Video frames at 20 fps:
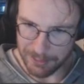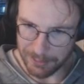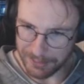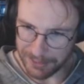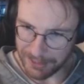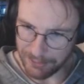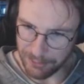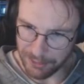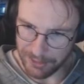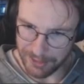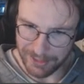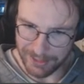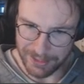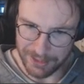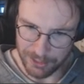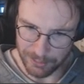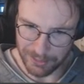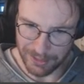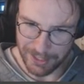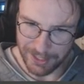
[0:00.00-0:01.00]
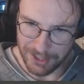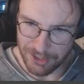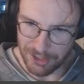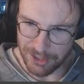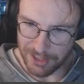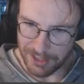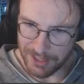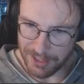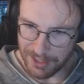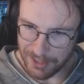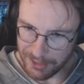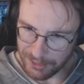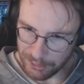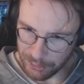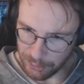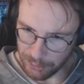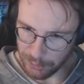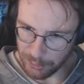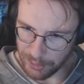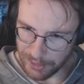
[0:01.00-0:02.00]
but everything else was edgy,
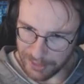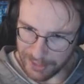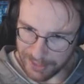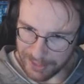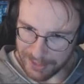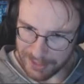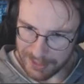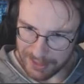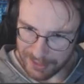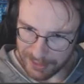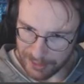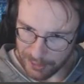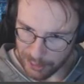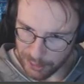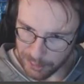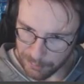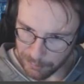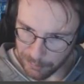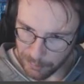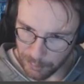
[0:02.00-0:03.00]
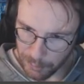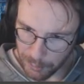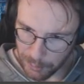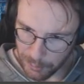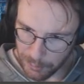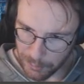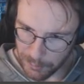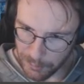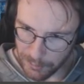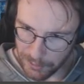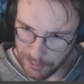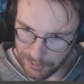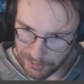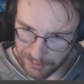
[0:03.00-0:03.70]
to nice and smooth